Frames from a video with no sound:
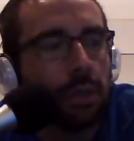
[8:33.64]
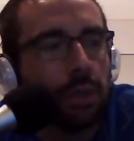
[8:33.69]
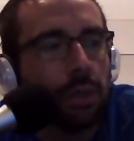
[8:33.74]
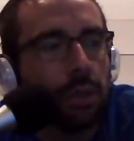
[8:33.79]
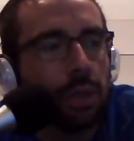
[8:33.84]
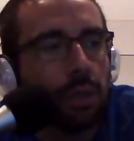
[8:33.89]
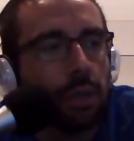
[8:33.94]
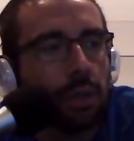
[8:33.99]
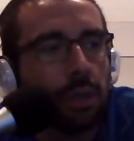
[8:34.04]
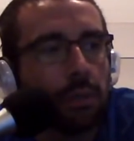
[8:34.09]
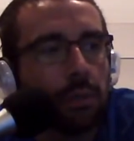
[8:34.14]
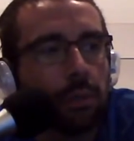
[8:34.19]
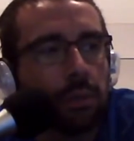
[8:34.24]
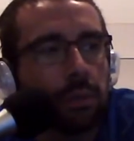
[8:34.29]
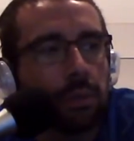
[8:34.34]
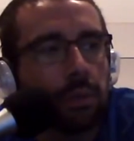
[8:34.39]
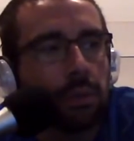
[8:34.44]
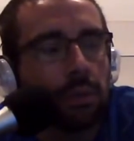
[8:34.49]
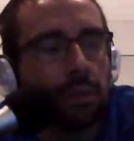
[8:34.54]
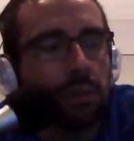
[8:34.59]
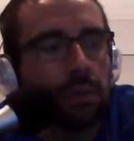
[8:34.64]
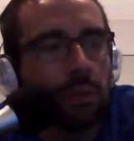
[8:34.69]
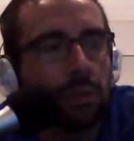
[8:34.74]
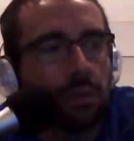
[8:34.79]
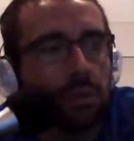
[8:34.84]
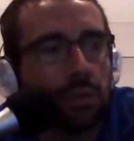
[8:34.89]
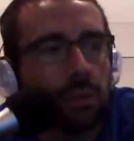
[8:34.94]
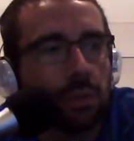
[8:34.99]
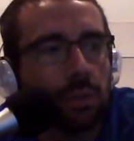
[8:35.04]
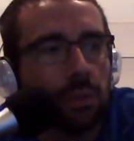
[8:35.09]
The
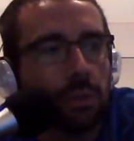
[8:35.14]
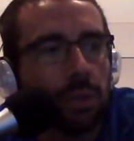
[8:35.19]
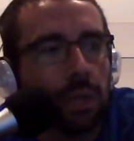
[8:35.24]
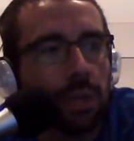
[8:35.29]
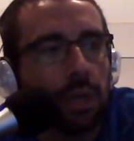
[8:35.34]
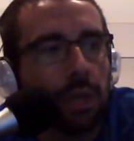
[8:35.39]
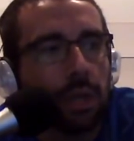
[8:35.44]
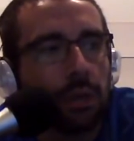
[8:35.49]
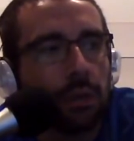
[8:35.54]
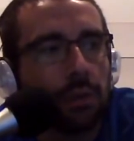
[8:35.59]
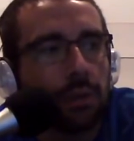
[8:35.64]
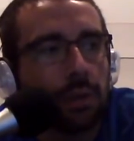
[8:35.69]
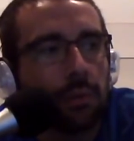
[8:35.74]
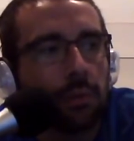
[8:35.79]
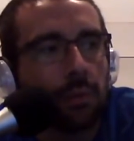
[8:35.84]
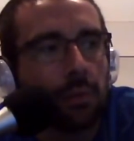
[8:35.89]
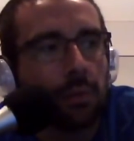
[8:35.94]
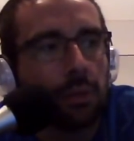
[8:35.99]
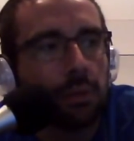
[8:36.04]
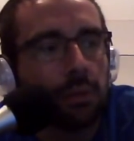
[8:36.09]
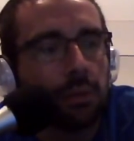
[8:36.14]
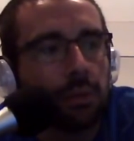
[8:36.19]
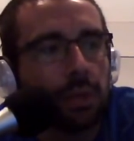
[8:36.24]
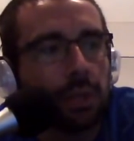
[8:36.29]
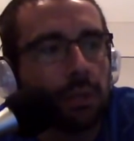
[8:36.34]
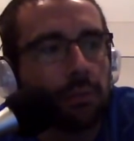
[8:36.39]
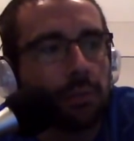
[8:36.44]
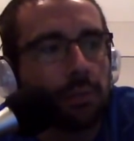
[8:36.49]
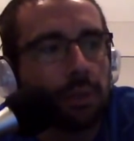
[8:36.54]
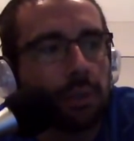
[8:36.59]
scores were a little bit higher at that point. It was
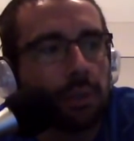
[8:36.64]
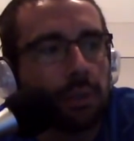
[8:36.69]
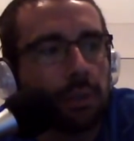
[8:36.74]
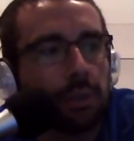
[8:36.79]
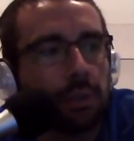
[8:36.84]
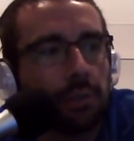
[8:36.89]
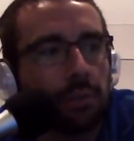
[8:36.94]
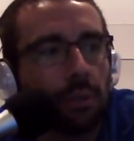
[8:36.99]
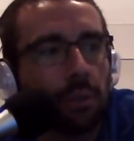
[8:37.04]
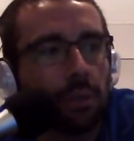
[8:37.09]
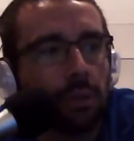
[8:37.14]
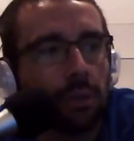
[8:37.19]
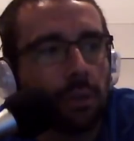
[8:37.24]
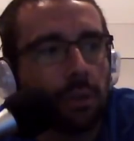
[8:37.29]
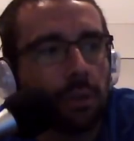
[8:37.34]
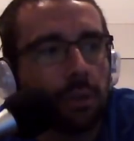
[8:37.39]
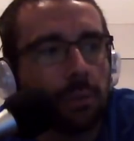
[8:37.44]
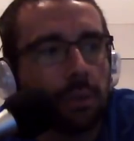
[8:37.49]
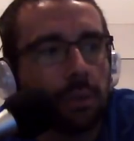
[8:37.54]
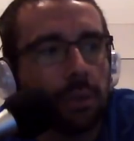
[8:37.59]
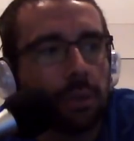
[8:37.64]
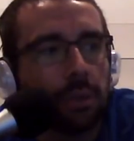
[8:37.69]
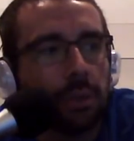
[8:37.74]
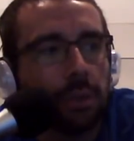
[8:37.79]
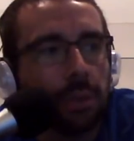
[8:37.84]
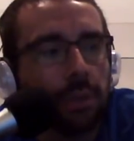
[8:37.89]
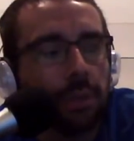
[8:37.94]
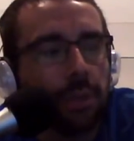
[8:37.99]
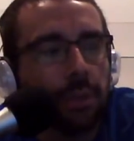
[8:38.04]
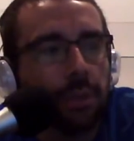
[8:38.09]
17 under and 14 under, but
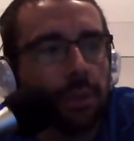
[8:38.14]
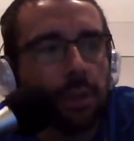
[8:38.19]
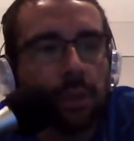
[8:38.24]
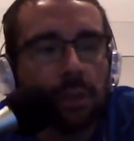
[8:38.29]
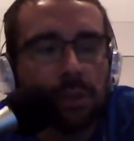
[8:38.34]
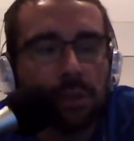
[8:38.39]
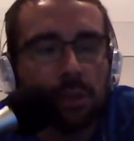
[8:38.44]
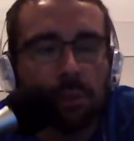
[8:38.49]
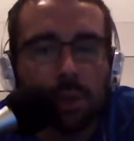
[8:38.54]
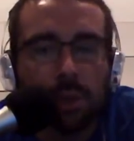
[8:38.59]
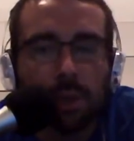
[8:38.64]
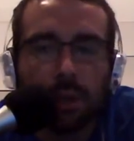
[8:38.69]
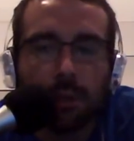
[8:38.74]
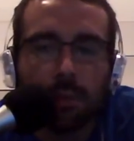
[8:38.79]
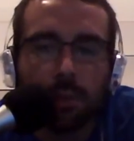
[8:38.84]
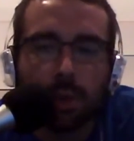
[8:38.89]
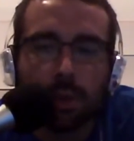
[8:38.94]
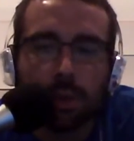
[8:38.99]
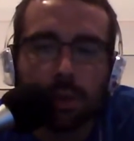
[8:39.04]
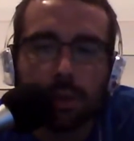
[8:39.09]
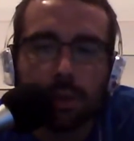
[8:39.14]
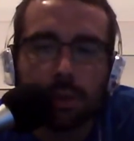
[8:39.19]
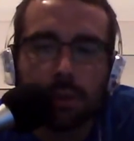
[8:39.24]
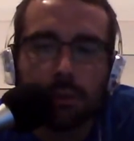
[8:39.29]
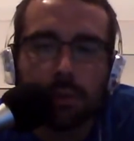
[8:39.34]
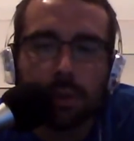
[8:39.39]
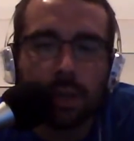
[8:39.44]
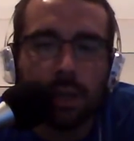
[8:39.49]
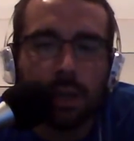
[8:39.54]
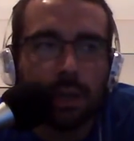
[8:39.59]
should be a lot of birdies to
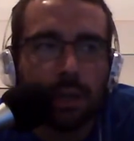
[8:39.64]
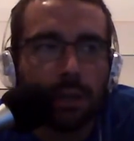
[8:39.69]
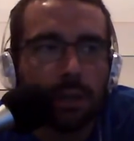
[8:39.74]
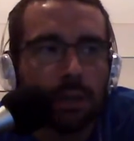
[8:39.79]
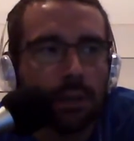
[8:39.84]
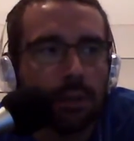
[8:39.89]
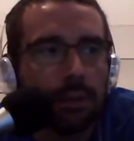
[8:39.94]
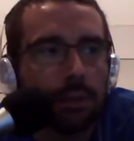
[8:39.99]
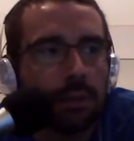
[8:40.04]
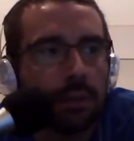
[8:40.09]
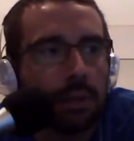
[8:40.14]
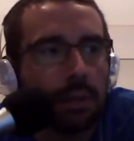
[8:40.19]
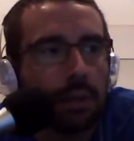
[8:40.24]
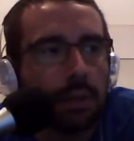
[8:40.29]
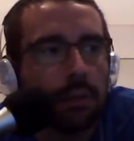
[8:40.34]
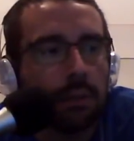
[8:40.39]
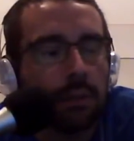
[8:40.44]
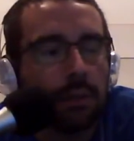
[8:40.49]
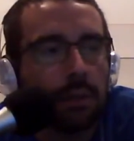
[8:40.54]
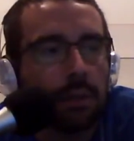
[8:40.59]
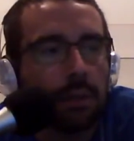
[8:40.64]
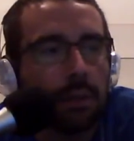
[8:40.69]
be had here. And